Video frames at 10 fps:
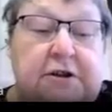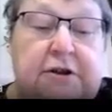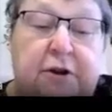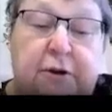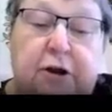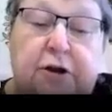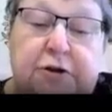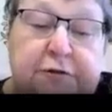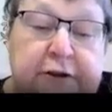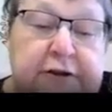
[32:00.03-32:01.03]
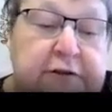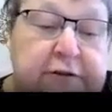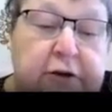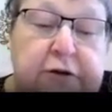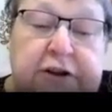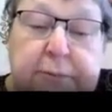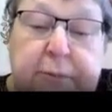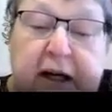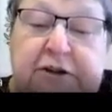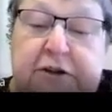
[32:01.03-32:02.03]
saw. So first of all,
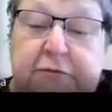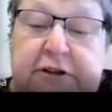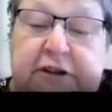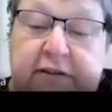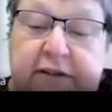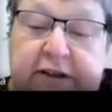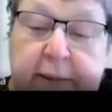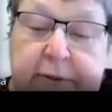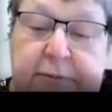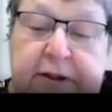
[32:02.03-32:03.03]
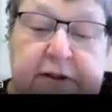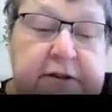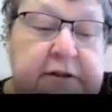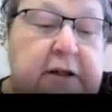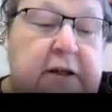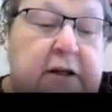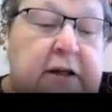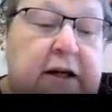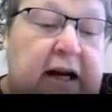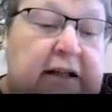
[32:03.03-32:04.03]
imagine we have a subspace
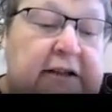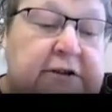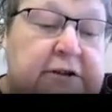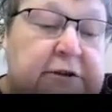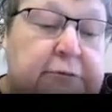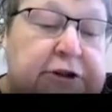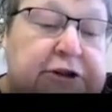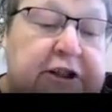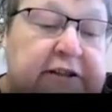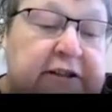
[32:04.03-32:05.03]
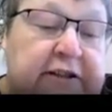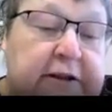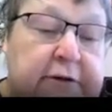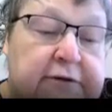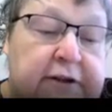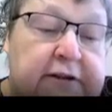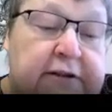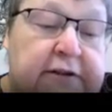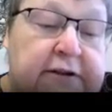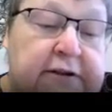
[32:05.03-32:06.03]
and which has an
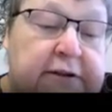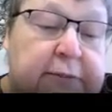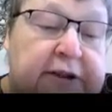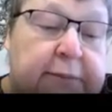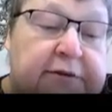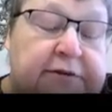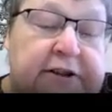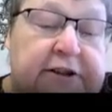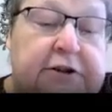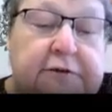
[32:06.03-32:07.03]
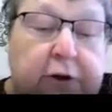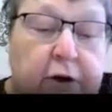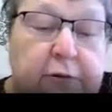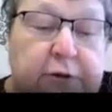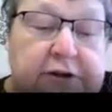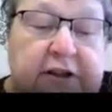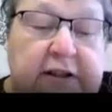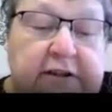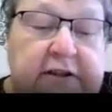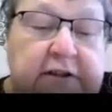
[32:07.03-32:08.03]
equivalent. This is my abbreviation for almost
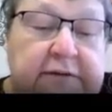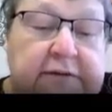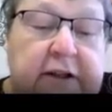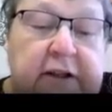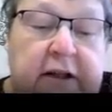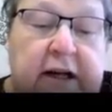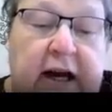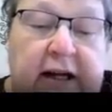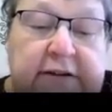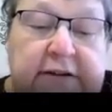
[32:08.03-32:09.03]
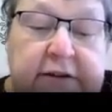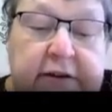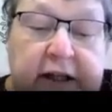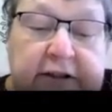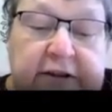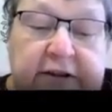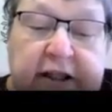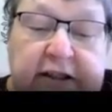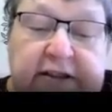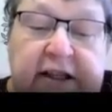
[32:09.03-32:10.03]
transitive. And let's
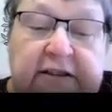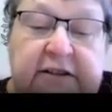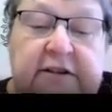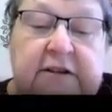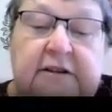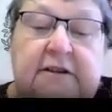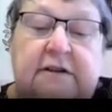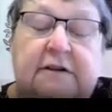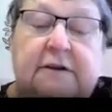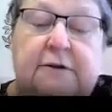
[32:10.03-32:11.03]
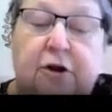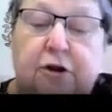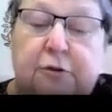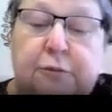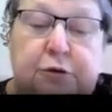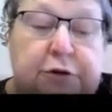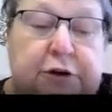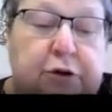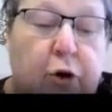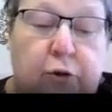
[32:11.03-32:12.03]
extend this norm to the
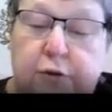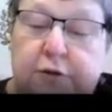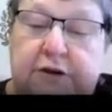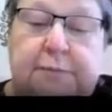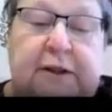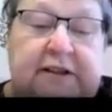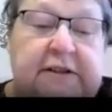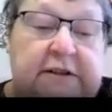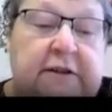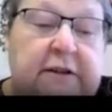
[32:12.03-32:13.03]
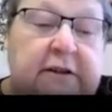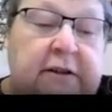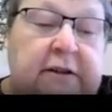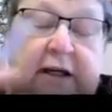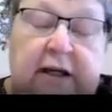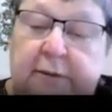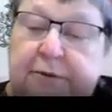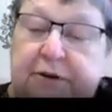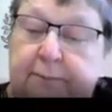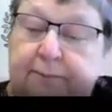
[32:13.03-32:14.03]
whole space LP,